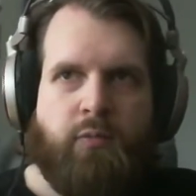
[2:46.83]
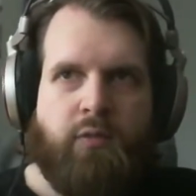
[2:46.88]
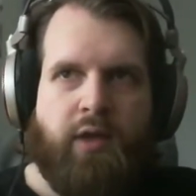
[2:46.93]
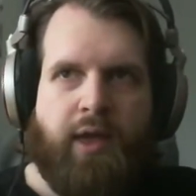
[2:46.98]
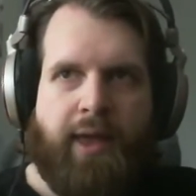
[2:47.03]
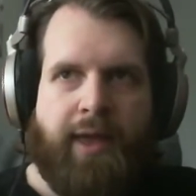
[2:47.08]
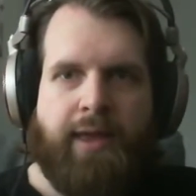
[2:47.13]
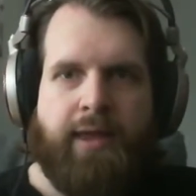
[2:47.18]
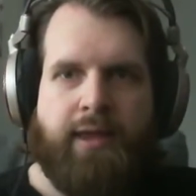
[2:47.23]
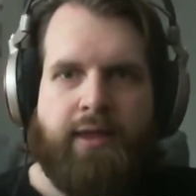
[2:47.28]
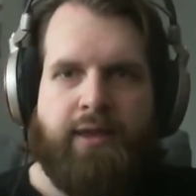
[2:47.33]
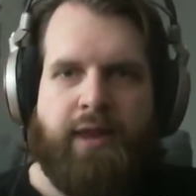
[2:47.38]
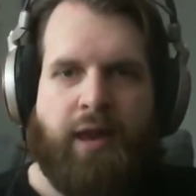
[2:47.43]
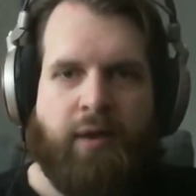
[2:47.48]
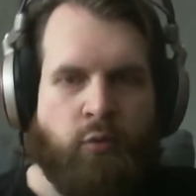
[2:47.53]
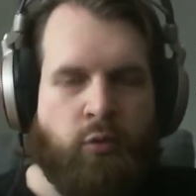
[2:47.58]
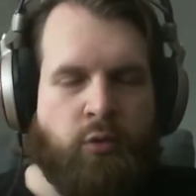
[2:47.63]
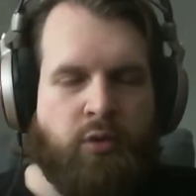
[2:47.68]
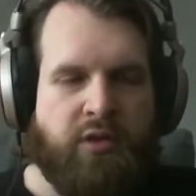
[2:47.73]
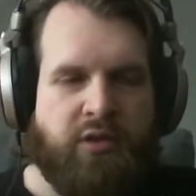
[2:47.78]
and
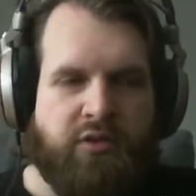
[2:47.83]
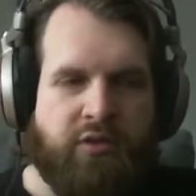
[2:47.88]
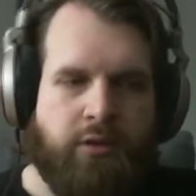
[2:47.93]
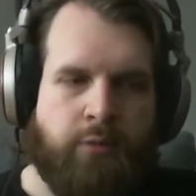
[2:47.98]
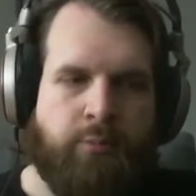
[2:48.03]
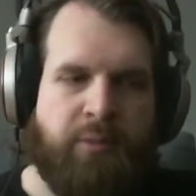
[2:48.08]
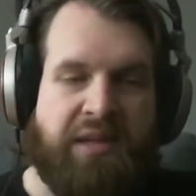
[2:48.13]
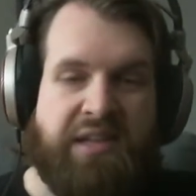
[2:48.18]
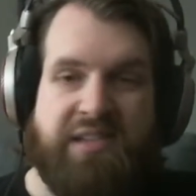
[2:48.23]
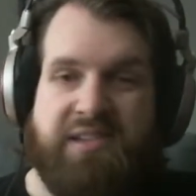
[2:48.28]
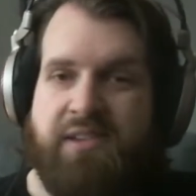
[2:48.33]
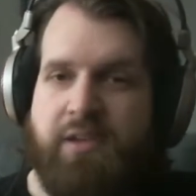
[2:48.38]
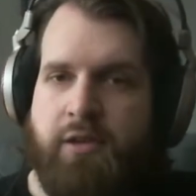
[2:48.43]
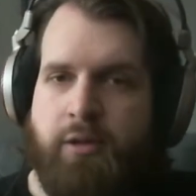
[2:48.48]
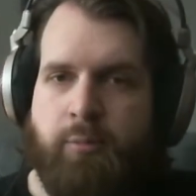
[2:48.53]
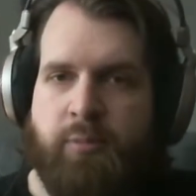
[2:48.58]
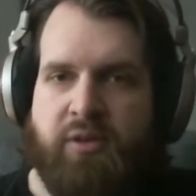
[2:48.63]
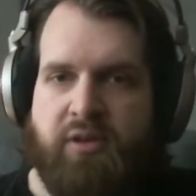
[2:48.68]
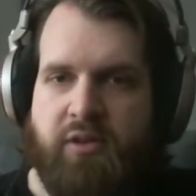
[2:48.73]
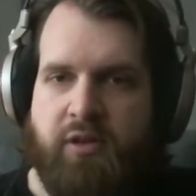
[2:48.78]
everyone is going to be a
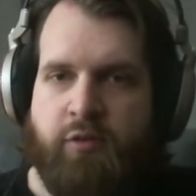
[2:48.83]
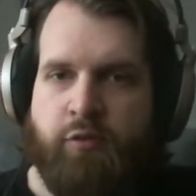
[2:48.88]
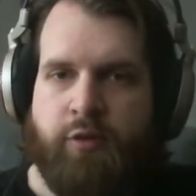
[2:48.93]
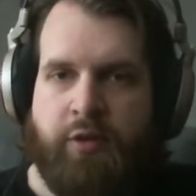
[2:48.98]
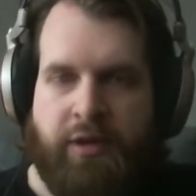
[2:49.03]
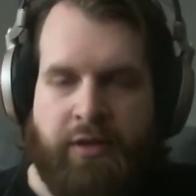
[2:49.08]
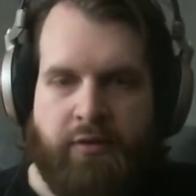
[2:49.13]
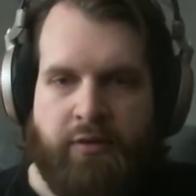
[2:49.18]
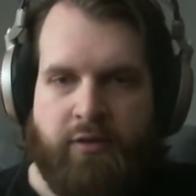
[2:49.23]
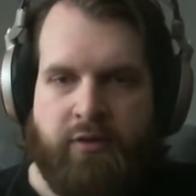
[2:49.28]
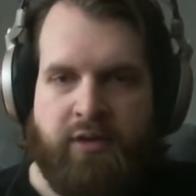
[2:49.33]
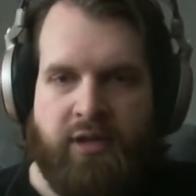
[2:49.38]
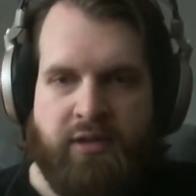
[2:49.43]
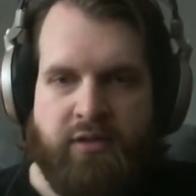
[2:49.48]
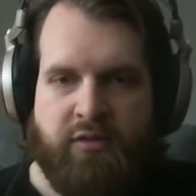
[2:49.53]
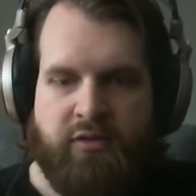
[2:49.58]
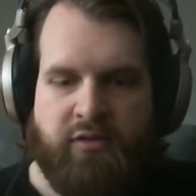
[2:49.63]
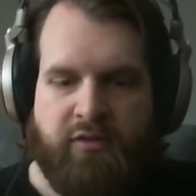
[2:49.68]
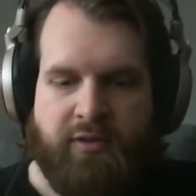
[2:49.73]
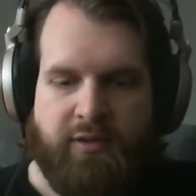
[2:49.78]
little bit different in their
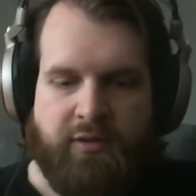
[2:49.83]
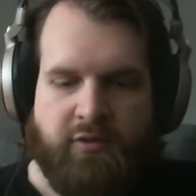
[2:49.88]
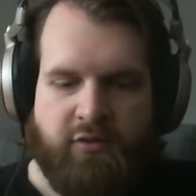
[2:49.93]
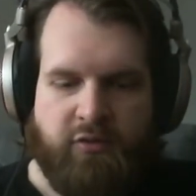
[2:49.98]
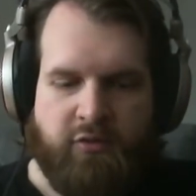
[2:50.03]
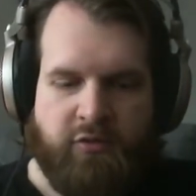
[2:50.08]
tendencies.